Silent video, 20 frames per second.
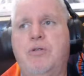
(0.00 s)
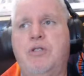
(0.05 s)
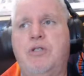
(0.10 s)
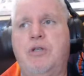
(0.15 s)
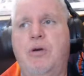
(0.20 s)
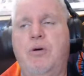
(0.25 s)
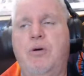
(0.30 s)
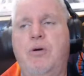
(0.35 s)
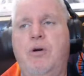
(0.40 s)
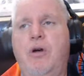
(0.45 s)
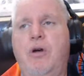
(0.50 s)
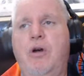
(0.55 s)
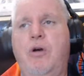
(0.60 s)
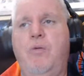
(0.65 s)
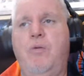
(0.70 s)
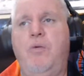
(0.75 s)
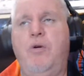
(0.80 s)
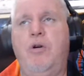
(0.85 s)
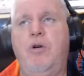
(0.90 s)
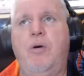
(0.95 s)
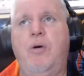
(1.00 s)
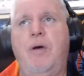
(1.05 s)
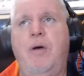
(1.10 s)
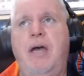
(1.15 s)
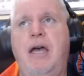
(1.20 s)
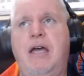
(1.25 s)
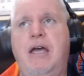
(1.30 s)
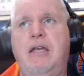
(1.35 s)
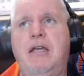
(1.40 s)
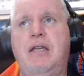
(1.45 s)
So we'll go
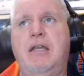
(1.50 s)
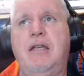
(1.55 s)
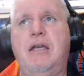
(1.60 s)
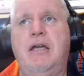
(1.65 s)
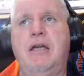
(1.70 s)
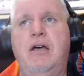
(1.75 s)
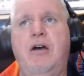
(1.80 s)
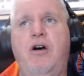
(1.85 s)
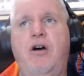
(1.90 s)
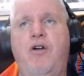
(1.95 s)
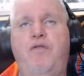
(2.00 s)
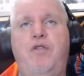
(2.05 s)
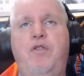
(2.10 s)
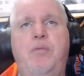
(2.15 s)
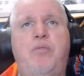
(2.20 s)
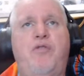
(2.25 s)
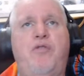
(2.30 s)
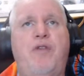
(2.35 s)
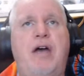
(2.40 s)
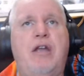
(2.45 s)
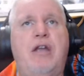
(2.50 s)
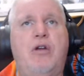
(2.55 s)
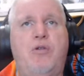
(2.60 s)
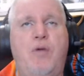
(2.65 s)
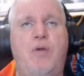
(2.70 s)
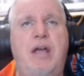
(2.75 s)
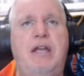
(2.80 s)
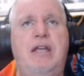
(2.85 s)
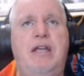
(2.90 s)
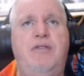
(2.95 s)
ahead and hopefully provide a
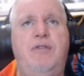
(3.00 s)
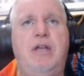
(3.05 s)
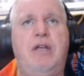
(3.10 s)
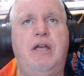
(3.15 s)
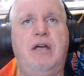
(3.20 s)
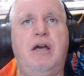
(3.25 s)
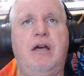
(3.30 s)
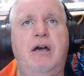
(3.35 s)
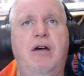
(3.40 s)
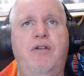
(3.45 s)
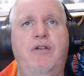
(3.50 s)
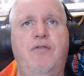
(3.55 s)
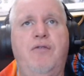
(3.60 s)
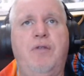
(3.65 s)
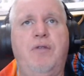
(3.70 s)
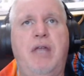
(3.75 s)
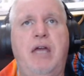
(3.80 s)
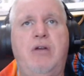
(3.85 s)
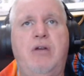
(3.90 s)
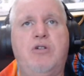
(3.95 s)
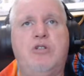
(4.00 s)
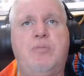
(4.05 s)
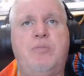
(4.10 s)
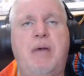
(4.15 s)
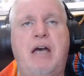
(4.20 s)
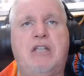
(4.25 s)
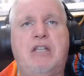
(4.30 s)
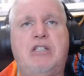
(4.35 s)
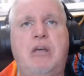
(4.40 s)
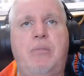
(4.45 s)
great evening of Lakers
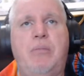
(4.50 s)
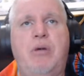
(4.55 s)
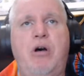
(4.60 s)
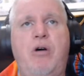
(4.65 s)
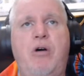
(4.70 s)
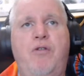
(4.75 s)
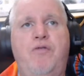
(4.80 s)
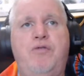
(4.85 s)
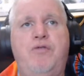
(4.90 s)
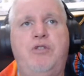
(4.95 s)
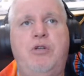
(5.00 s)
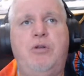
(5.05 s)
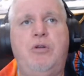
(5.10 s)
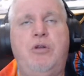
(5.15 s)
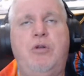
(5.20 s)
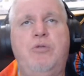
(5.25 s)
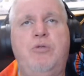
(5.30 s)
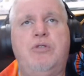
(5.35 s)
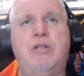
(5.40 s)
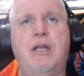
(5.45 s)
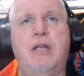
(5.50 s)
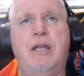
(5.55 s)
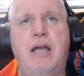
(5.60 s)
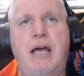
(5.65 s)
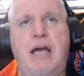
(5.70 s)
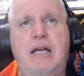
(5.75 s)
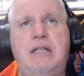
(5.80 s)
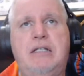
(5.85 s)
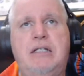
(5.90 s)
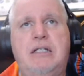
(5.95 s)
basketball to you
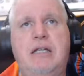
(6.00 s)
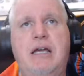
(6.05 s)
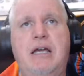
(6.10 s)
tonight,